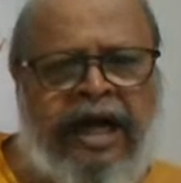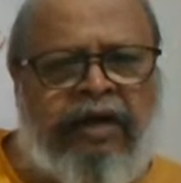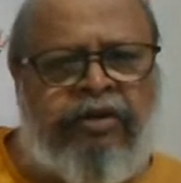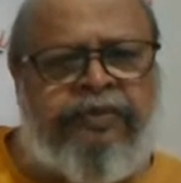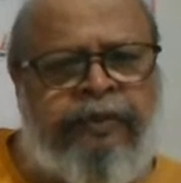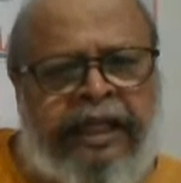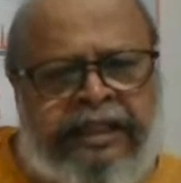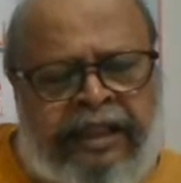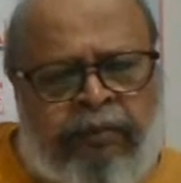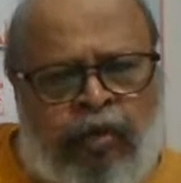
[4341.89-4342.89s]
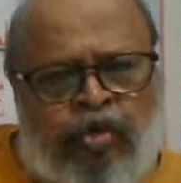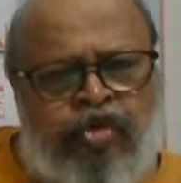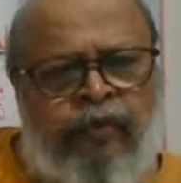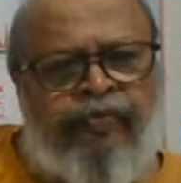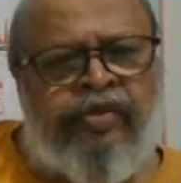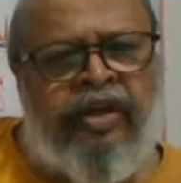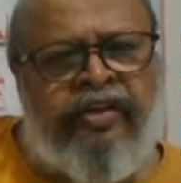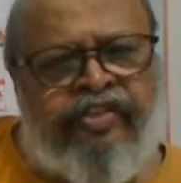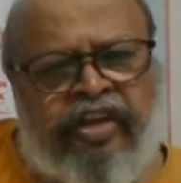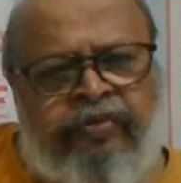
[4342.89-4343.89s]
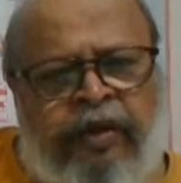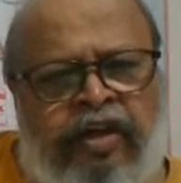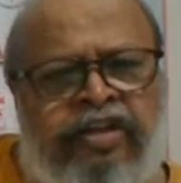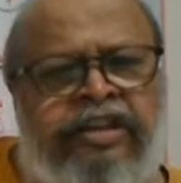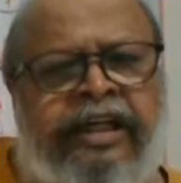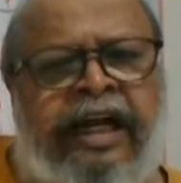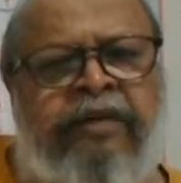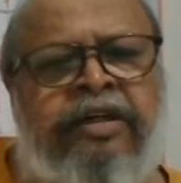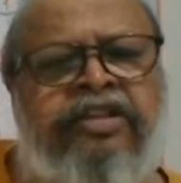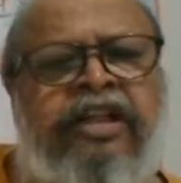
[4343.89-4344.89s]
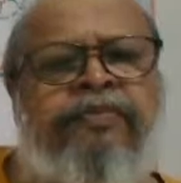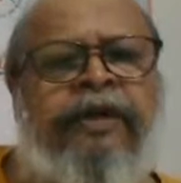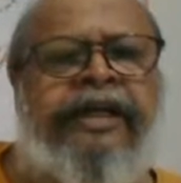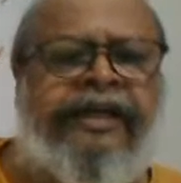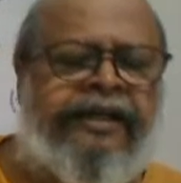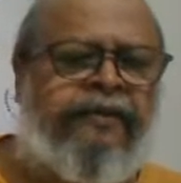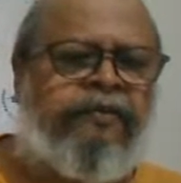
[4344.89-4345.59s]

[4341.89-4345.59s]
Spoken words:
I was playing the moves just because the grandmasters played it.